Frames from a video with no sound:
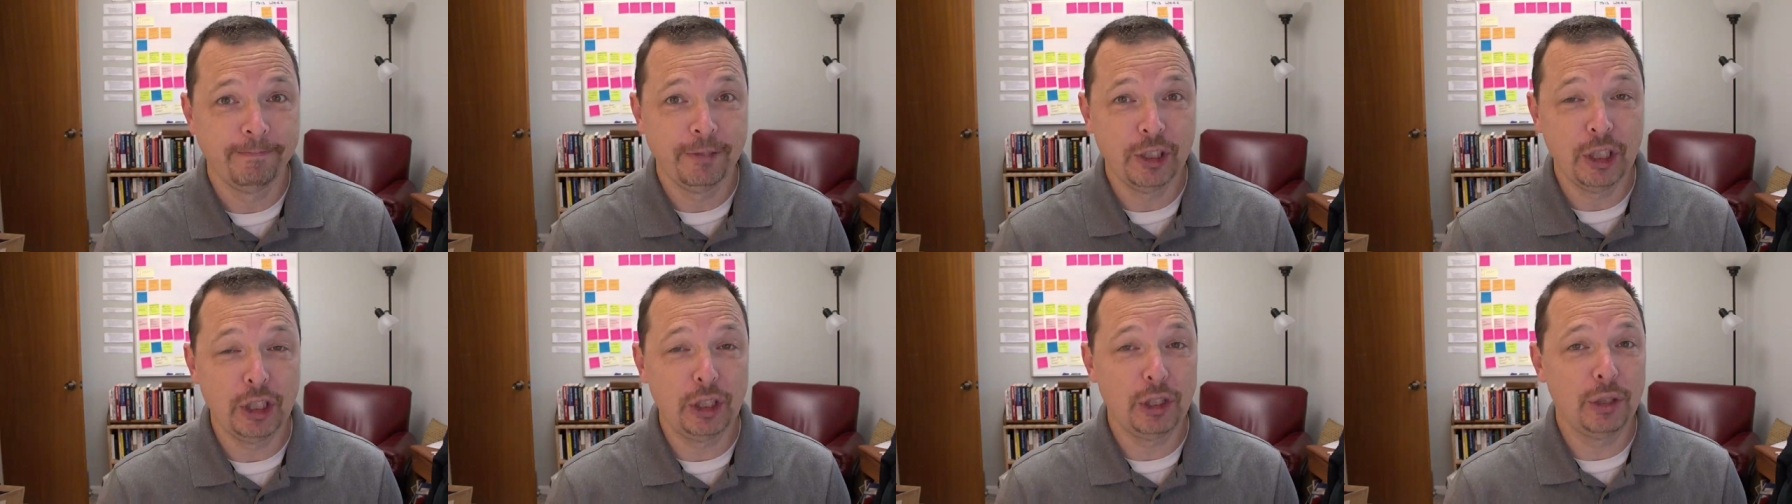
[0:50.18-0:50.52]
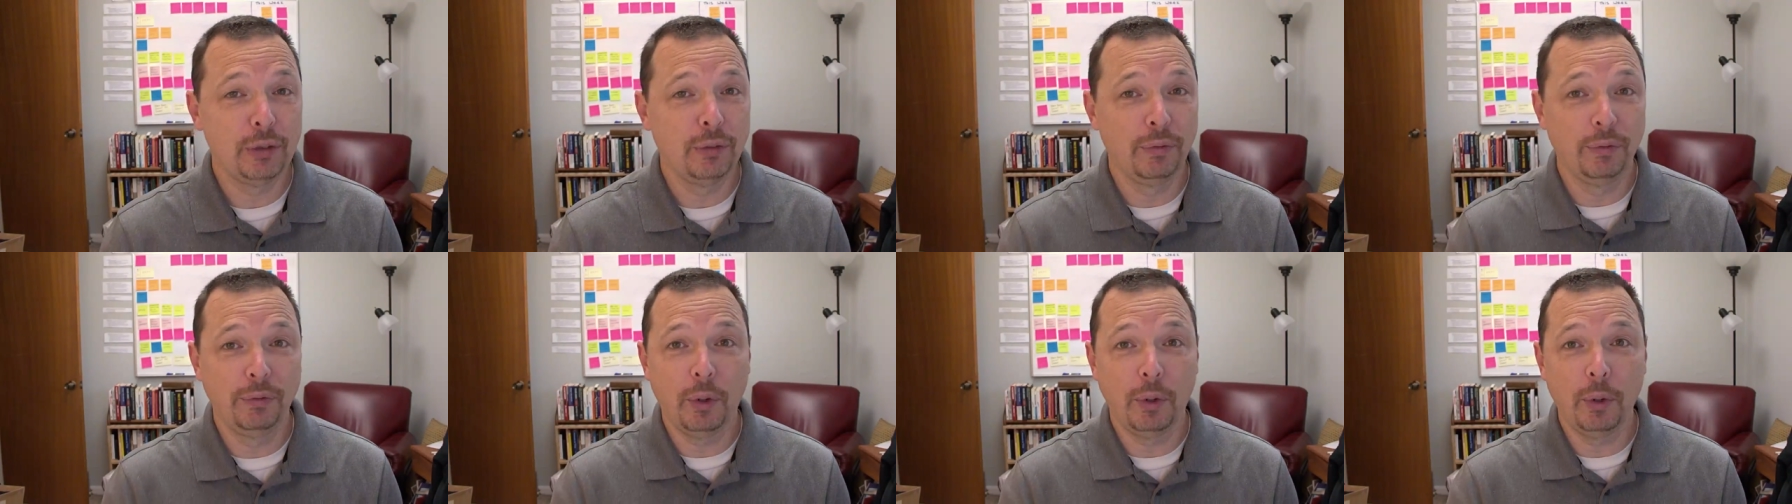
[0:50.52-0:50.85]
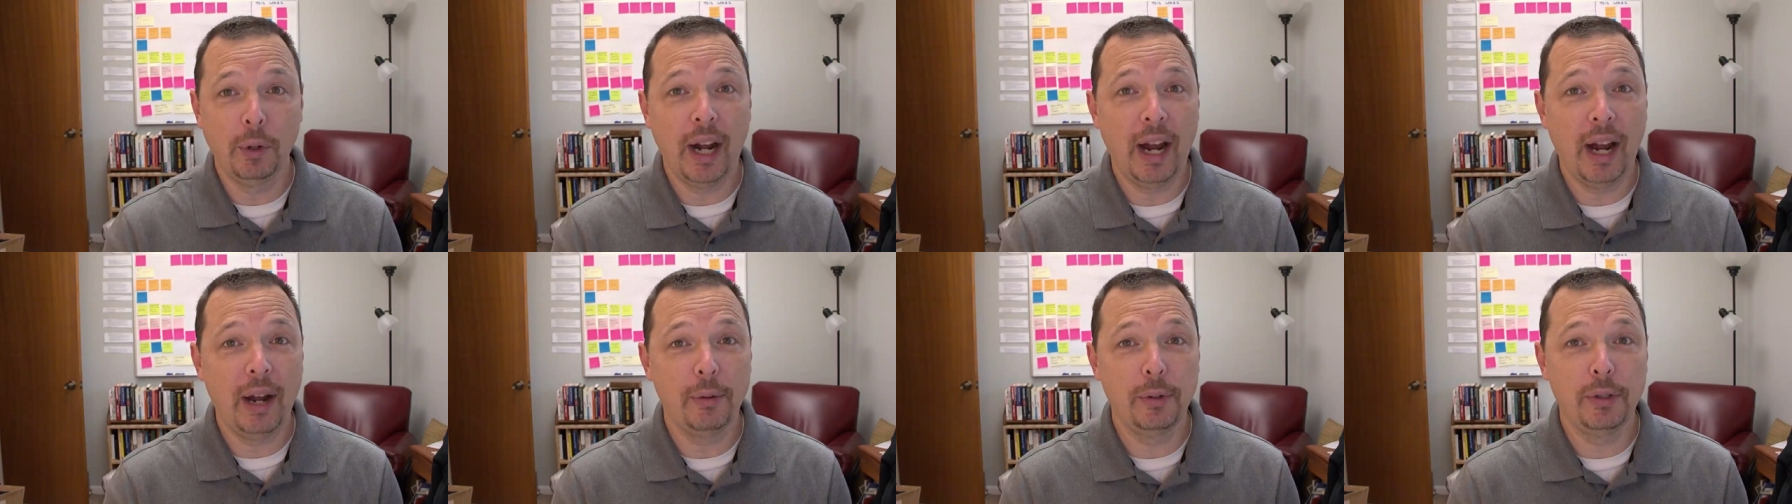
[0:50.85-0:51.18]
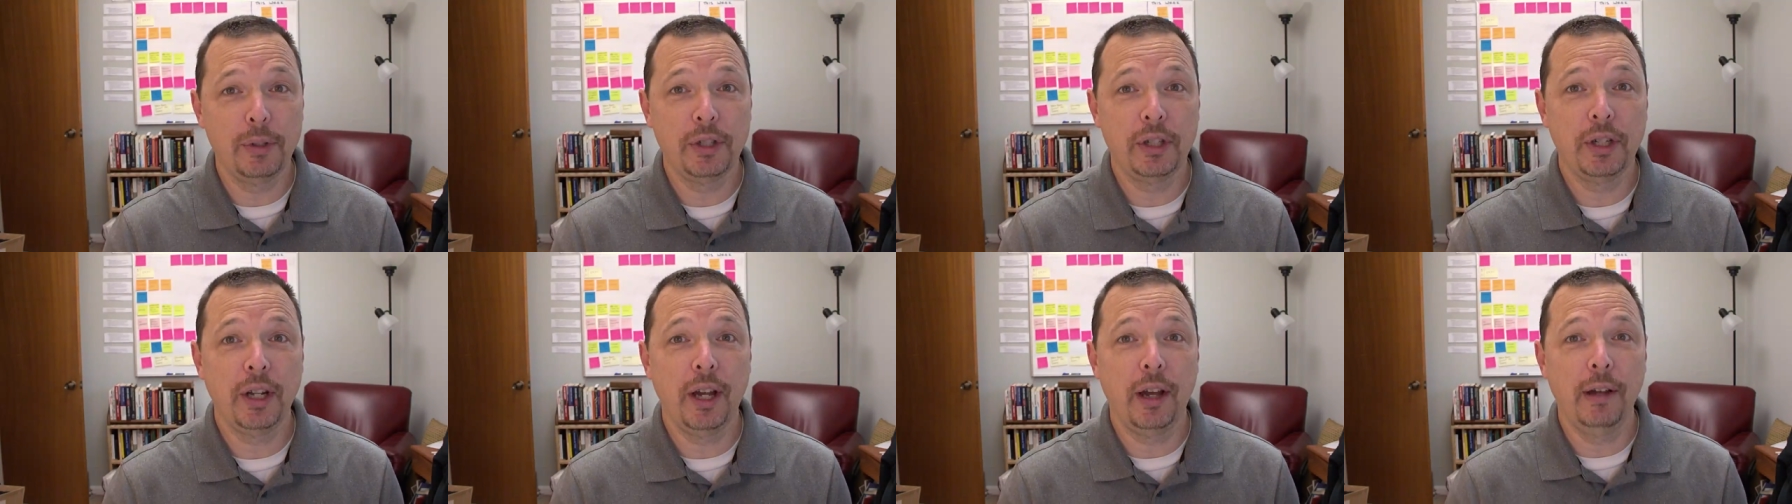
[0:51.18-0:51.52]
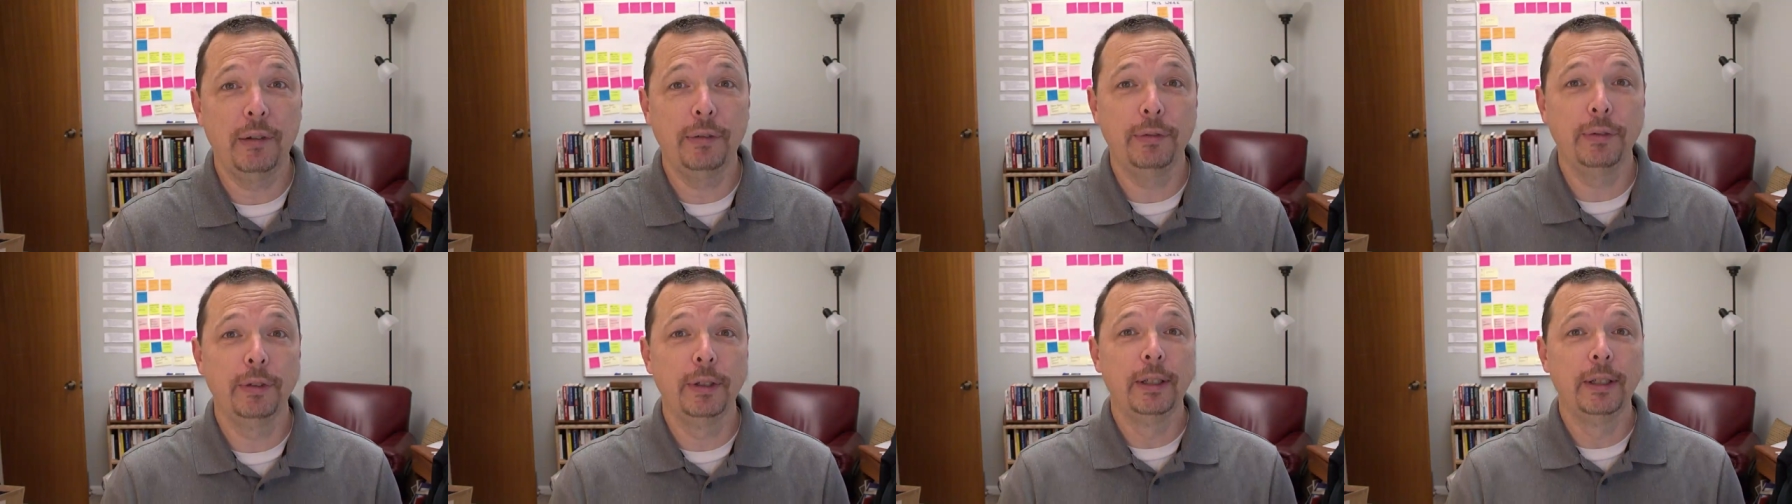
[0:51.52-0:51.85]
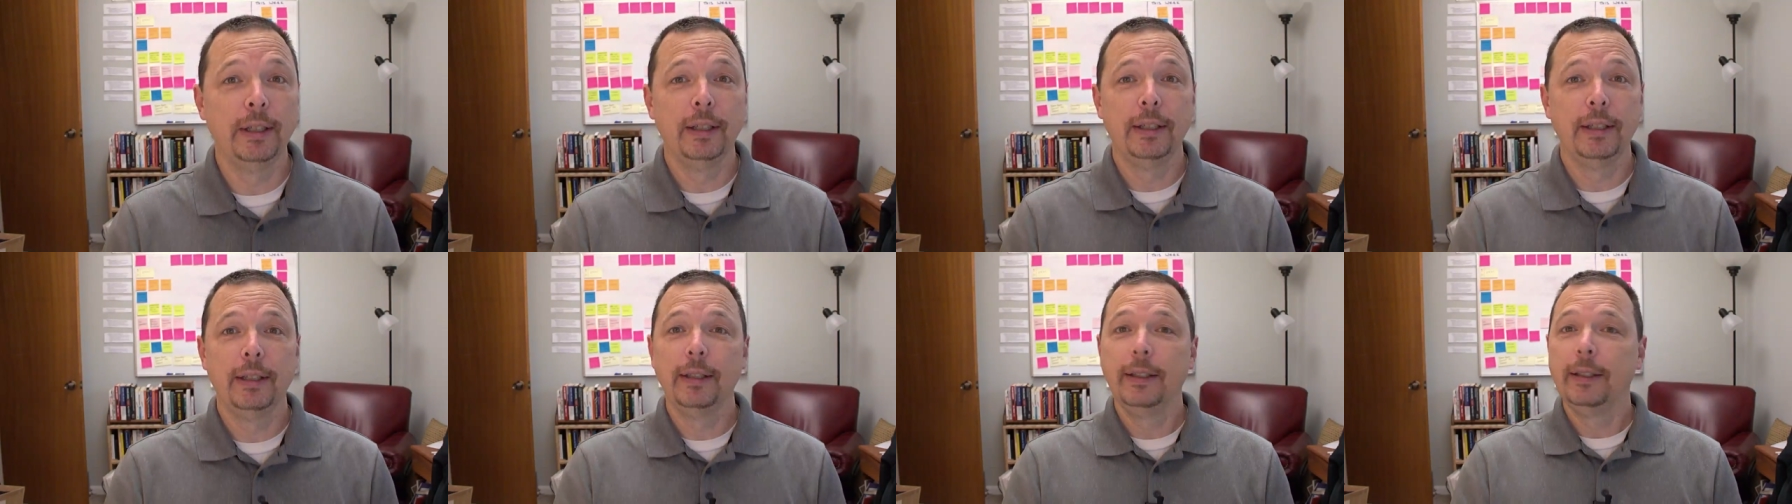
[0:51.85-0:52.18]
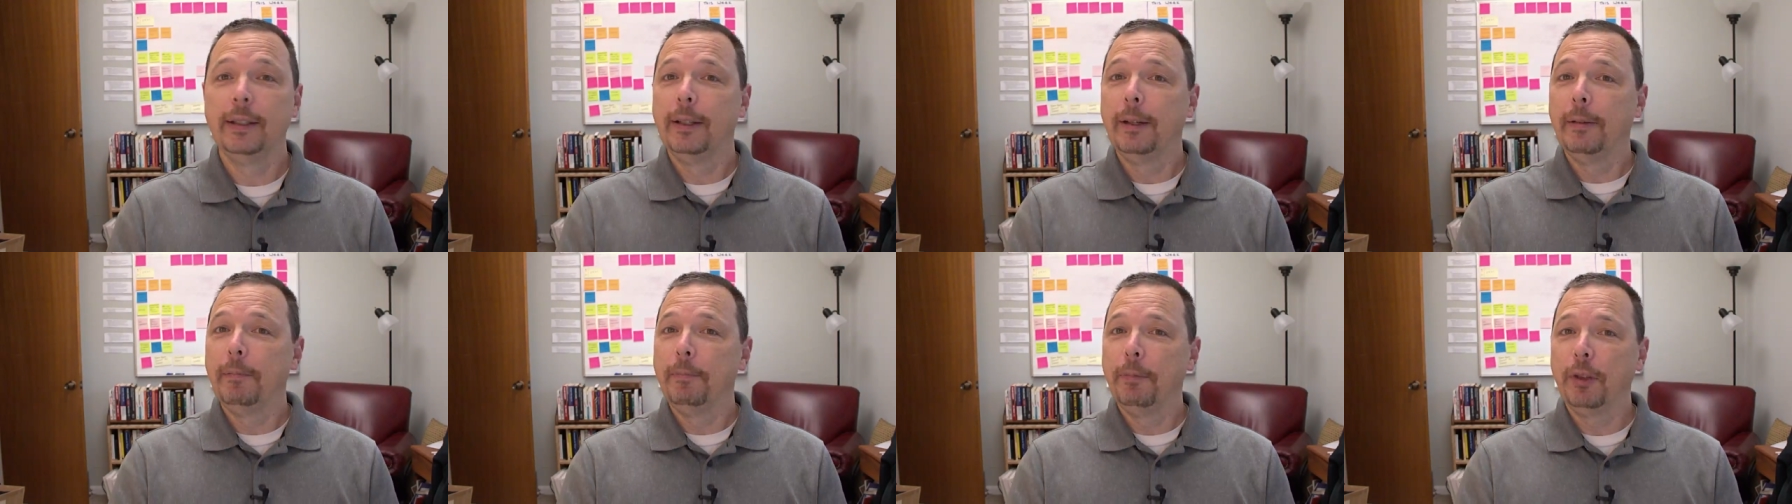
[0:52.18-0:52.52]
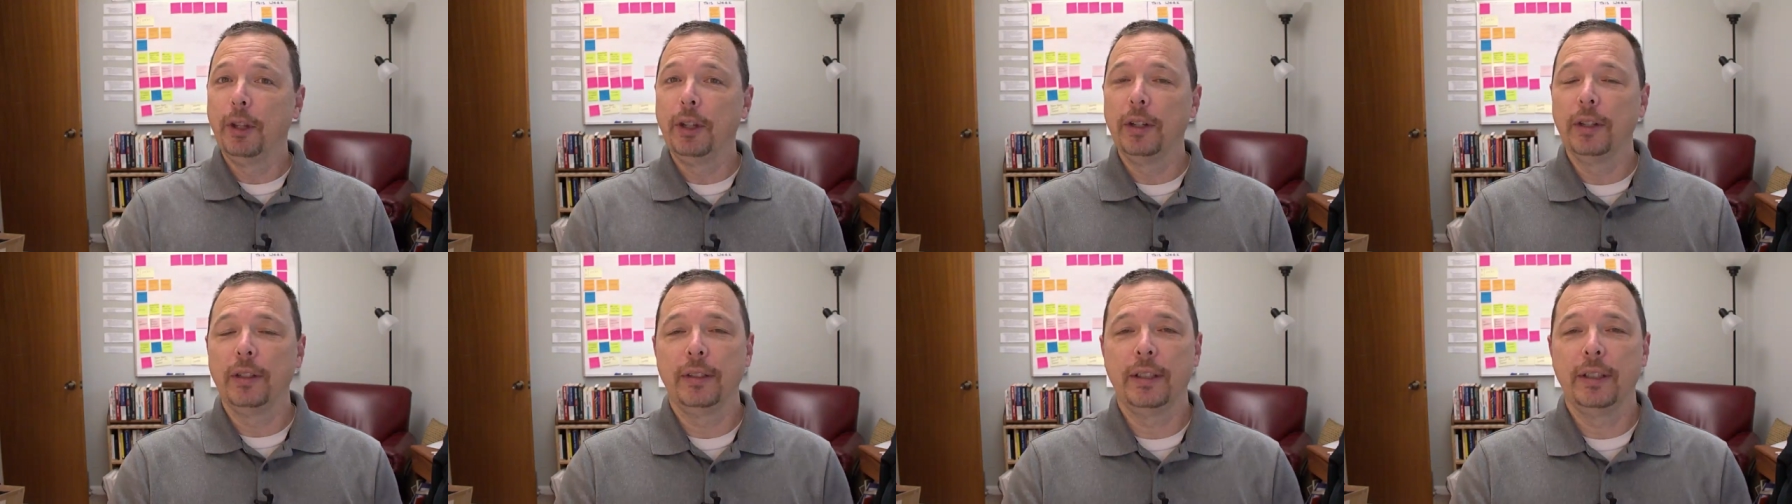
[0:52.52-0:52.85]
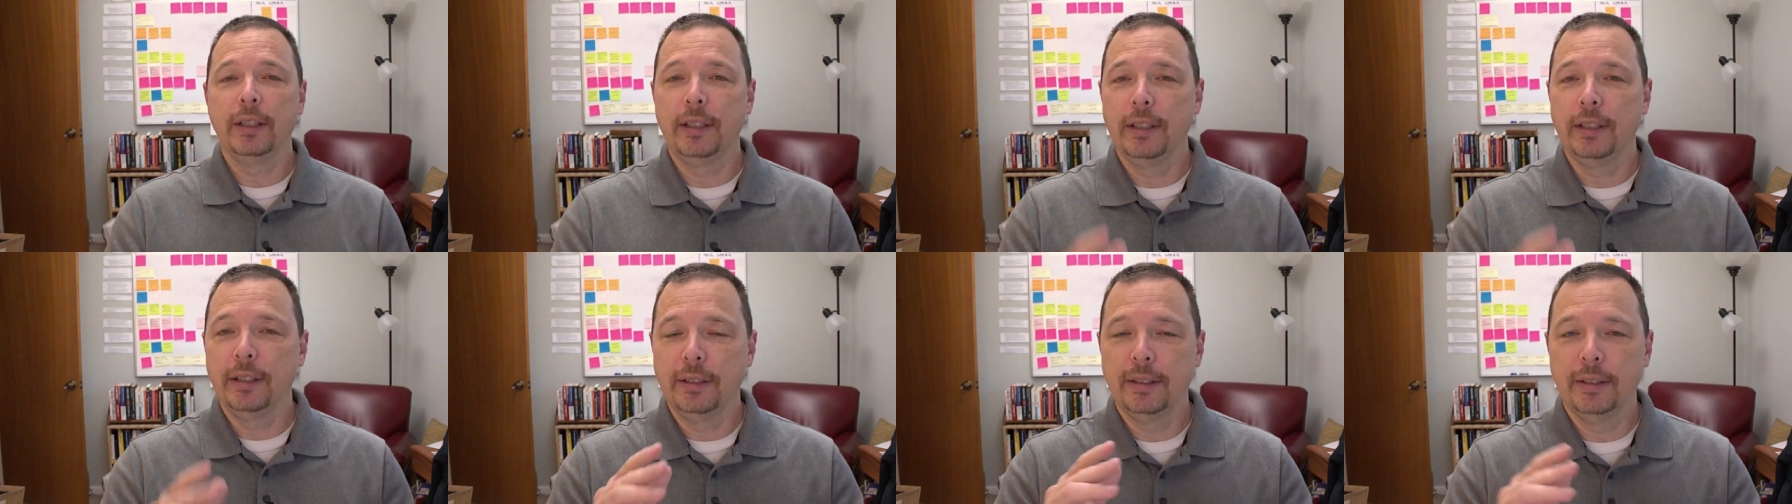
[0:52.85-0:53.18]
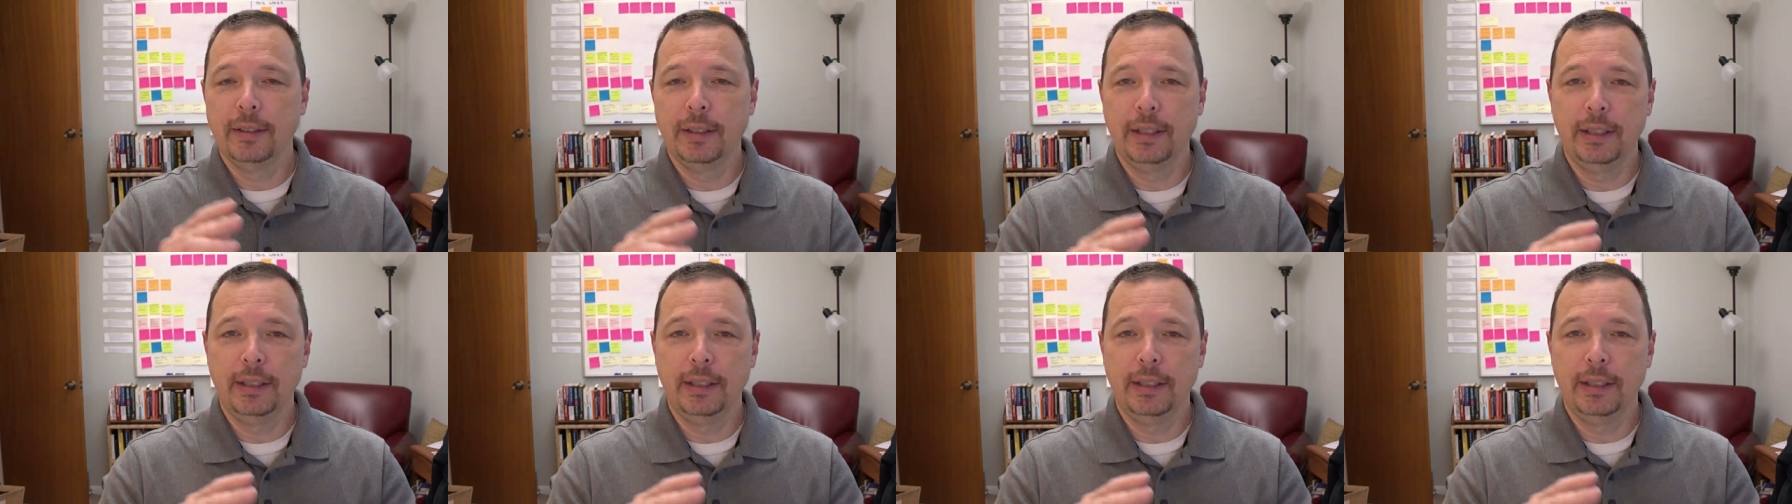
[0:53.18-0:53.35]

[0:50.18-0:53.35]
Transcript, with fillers: This four hour stuff, look, the,